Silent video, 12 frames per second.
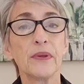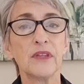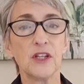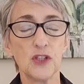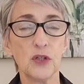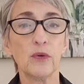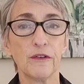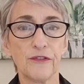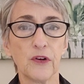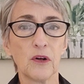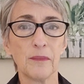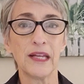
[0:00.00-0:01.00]
but that you
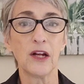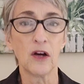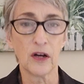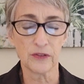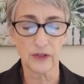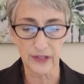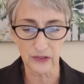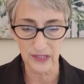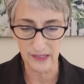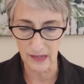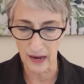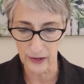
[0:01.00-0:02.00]
affirm and honor their
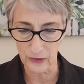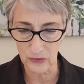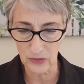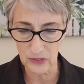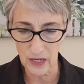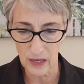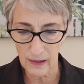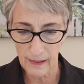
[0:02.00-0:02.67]
desires.